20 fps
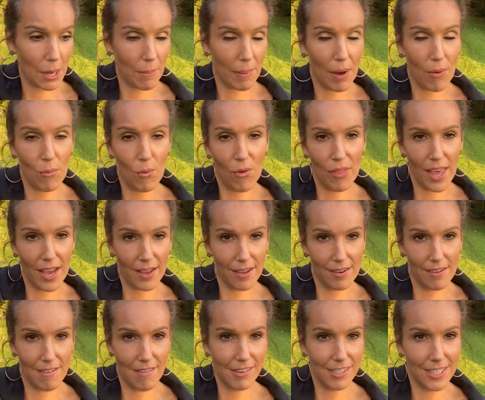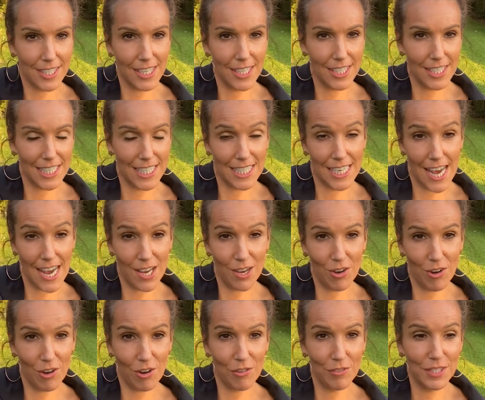about what they're going to ask you to take
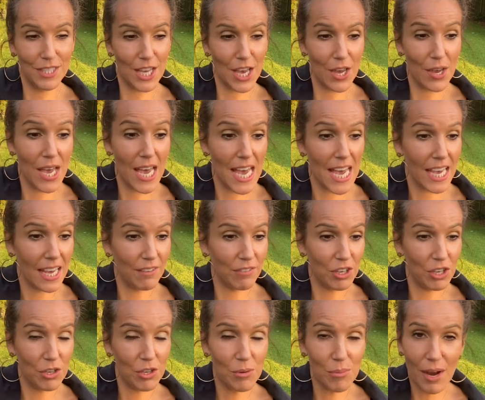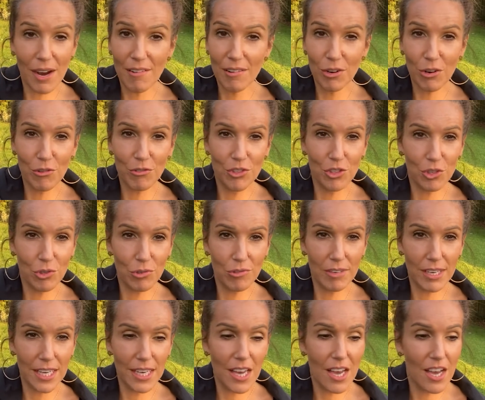off. So if you wear a lot of
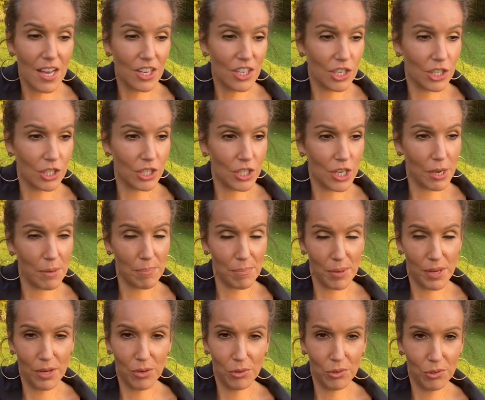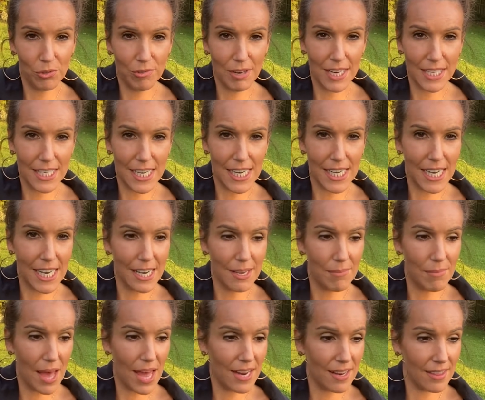jewellery, just don't put it on already. Keep
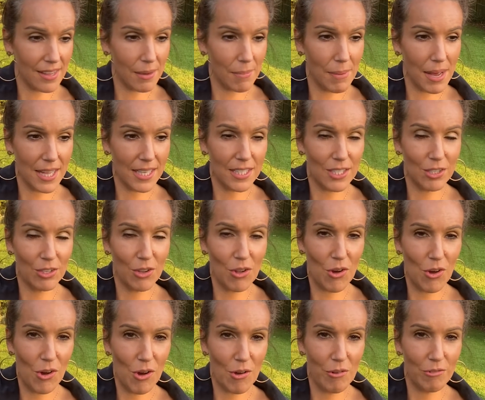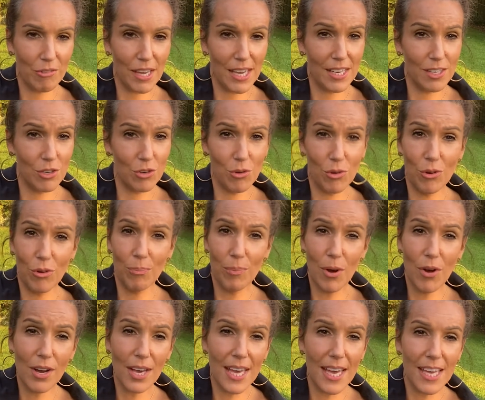anything metal off in your
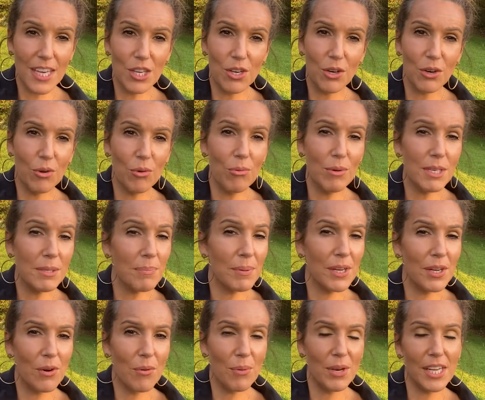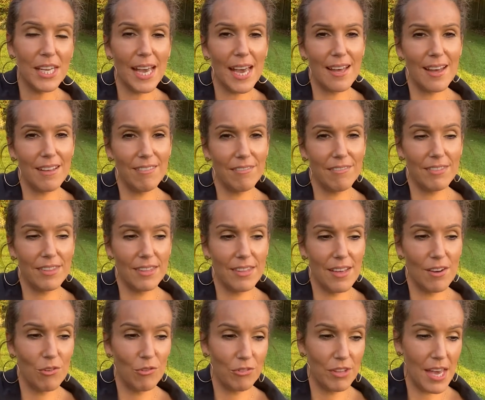pocket. You can always put it on when you get
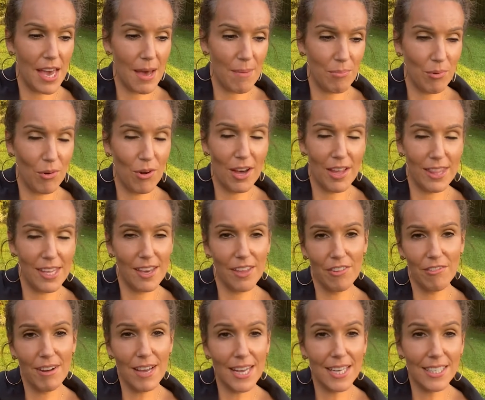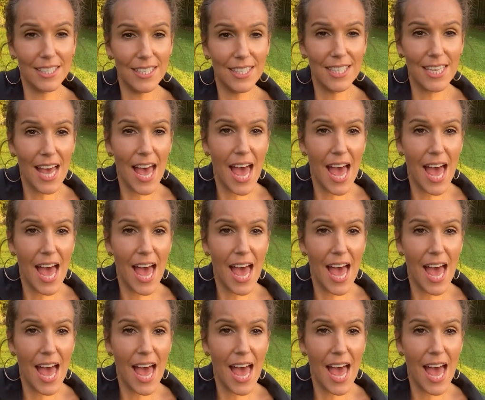off the airport at the other end,